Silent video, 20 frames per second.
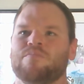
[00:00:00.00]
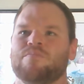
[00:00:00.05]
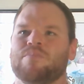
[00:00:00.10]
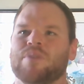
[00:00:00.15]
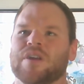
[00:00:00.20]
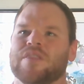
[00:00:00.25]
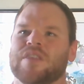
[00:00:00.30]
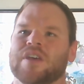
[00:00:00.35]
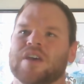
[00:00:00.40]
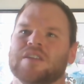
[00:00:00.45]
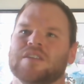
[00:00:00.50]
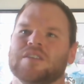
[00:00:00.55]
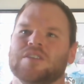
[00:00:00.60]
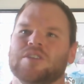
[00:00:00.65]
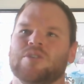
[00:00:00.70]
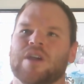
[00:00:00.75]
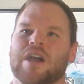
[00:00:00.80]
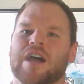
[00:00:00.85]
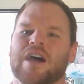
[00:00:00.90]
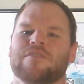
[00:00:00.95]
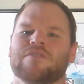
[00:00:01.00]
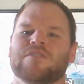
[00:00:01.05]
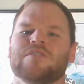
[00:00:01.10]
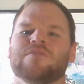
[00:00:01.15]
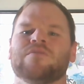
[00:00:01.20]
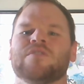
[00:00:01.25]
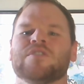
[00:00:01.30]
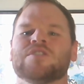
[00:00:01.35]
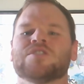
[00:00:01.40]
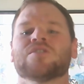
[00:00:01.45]
But then you have to
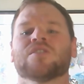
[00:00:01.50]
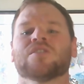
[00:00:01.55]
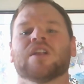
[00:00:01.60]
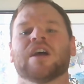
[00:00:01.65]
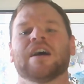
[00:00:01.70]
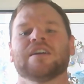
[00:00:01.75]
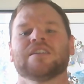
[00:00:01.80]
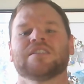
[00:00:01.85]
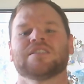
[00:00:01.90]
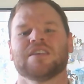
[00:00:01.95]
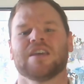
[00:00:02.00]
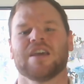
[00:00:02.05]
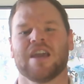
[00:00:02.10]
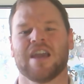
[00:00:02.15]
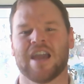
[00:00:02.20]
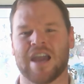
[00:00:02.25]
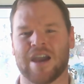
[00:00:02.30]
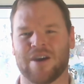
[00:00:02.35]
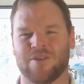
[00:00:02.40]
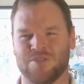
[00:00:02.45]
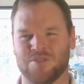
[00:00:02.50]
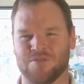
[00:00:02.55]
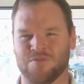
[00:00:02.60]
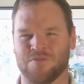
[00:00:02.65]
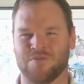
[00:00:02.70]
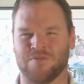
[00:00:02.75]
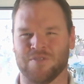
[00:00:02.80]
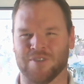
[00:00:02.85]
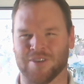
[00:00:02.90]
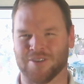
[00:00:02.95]
visualize how you
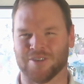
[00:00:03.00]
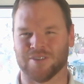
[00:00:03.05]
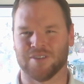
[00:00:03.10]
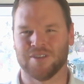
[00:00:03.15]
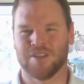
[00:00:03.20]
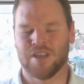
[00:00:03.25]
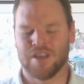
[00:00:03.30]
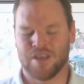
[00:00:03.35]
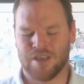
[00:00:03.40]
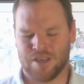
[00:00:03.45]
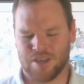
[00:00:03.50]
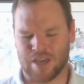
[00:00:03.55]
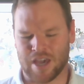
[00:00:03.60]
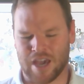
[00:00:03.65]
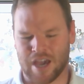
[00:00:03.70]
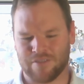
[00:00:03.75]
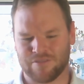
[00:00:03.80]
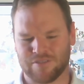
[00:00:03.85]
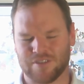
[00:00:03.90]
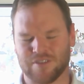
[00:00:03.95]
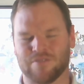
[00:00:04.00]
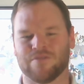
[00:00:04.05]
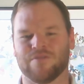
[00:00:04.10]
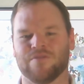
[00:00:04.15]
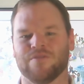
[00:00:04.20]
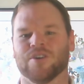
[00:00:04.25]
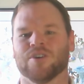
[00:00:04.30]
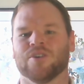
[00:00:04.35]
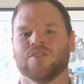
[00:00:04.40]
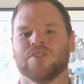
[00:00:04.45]
feel. You have to
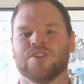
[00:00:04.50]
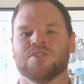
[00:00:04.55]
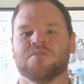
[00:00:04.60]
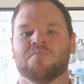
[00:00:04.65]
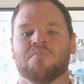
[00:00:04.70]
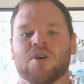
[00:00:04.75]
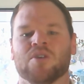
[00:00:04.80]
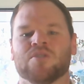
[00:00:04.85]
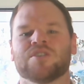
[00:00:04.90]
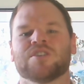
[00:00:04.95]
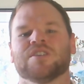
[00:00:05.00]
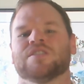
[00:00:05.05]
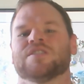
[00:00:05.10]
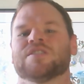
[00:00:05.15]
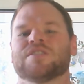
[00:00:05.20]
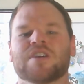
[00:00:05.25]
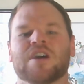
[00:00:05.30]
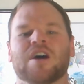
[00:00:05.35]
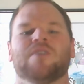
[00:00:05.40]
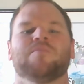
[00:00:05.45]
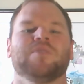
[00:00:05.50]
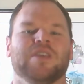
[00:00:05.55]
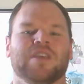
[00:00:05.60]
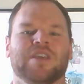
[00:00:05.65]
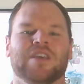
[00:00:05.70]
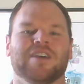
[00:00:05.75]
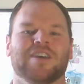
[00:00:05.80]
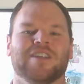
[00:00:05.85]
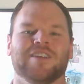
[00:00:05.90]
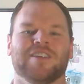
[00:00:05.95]
feel the emotions coming
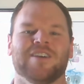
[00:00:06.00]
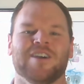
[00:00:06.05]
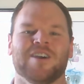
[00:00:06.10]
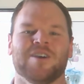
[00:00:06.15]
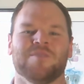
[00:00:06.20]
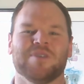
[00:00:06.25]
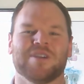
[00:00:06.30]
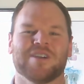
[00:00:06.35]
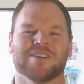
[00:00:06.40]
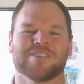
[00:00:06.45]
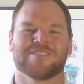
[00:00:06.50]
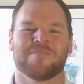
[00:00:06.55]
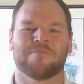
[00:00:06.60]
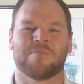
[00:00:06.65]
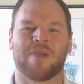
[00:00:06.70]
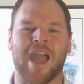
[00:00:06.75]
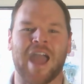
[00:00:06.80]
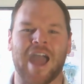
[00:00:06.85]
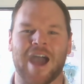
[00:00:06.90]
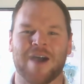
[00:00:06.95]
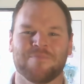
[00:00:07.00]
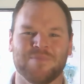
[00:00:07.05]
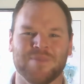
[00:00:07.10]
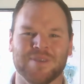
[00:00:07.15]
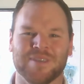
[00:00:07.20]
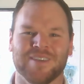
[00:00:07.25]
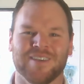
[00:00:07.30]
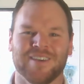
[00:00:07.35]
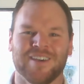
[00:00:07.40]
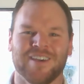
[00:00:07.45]
in because I'm
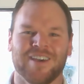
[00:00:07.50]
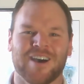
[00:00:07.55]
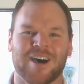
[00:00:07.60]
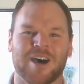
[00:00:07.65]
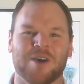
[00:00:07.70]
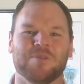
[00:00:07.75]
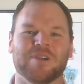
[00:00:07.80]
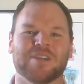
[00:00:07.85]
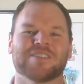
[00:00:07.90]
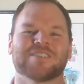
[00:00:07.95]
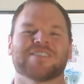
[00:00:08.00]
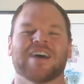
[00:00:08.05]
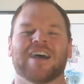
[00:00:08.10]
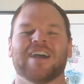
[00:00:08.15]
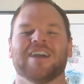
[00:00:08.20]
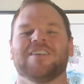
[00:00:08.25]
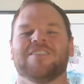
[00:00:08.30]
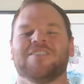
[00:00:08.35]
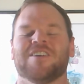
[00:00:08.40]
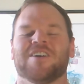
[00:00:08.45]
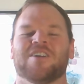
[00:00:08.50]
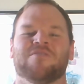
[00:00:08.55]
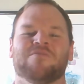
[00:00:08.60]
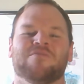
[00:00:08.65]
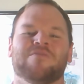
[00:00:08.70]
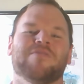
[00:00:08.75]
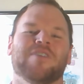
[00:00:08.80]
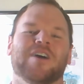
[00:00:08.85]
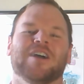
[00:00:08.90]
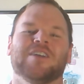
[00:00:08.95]
happy. I'm excited that I'm
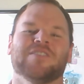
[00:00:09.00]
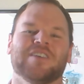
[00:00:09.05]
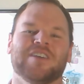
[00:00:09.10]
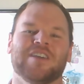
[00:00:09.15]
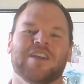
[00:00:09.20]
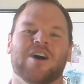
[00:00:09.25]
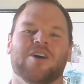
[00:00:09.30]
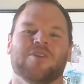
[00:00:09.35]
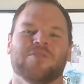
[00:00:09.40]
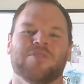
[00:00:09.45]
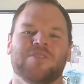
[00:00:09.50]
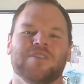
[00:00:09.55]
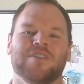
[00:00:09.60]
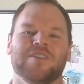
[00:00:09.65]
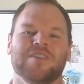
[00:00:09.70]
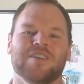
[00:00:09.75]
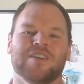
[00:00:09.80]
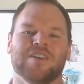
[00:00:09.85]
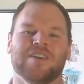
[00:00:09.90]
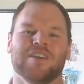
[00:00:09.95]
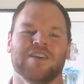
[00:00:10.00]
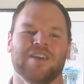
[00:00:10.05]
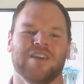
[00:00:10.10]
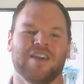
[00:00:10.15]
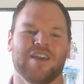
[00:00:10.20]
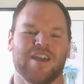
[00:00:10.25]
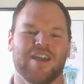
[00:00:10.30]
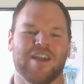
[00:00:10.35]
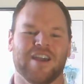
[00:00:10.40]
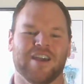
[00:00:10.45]
finally healthy
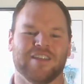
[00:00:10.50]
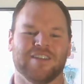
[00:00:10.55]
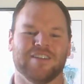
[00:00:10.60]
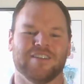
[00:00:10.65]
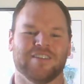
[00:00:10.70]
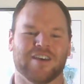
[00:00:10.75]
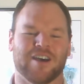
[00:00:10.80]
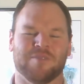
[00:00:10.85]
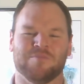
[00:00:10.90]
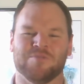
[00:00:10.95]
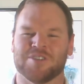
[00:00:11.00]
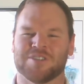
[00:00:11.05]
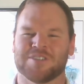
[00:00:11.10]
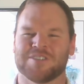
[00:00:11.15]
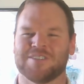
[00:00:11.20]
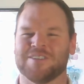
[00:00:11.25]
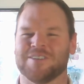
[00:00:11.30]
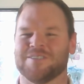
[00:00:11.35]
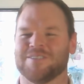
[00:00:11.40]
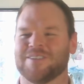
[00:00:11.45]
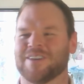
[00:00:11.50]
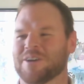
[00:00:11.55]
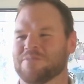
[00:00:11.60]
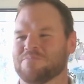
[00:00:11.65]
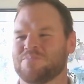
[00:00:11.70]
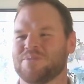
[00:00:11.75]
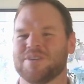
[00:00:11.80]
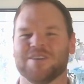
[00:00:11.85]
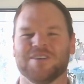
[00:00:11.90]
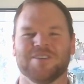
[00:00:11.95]
and I'm just at, at
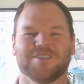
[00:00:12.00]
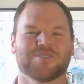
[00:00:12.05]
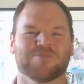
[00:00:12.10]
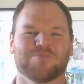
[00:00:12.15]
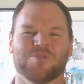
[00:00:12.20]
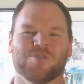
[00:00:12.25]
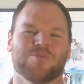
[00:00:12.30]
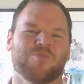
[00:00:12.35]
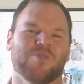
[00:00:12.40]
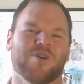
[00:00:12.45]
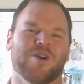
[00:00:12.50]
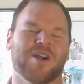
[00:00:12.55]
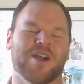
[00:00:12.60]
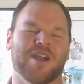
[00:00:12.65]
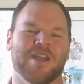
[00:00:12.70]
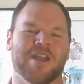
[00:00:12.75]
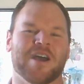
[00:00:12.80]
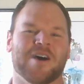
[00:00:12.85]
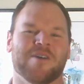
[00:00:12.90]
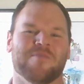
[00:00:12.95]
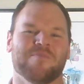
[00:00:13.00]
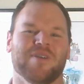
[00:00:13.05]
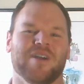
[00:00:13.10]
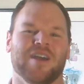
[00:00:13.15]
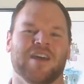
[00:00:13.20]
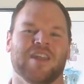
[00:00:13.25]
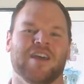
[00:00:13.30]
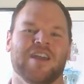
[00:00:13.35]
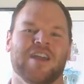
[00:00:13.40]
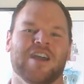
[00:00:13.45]
peace with where I am
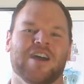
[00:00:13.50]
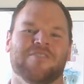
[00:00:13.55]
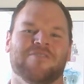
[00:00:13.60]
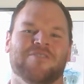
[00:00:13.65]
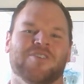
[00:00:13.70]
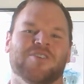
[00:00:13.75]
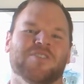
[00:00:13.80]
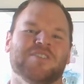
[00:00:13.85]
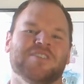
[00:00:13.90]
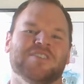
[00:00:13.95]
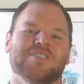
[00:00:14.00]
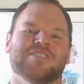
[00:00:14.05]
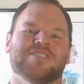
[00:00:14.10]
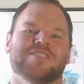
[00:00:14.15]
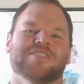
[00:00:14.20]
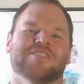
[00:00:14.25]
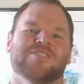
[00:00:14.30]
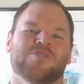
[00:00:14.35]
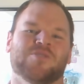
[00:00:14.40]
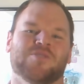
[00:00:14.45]
and I have all these